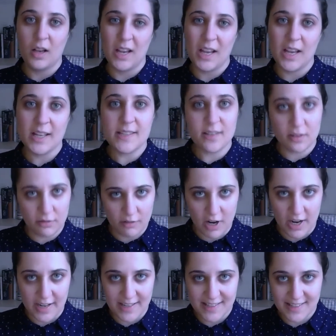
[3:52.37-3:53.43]
It's
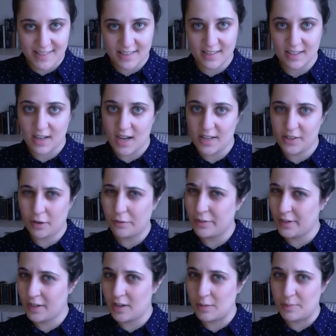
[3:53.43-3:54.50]
alright. I don't
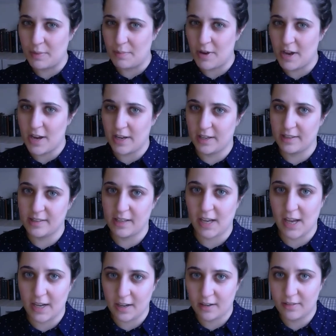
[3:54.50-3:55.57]
think I'll be buying it
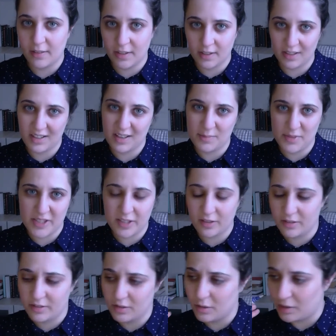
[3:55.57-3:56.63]
again. I think I'm still
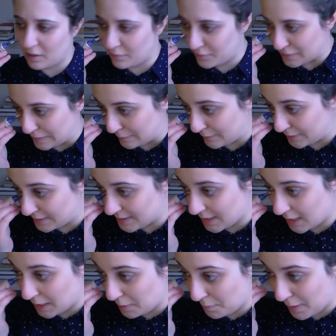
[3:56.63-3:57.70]
on the lookout for something
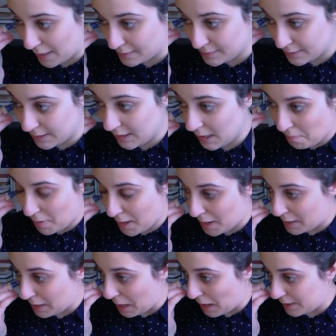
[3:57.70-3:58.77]
slightly better.
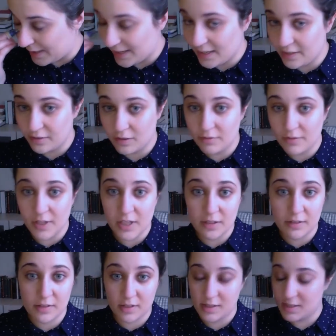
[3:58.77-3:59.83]
But again, I don't really use
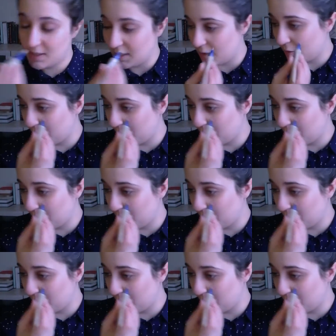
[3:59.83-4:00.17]
concealer all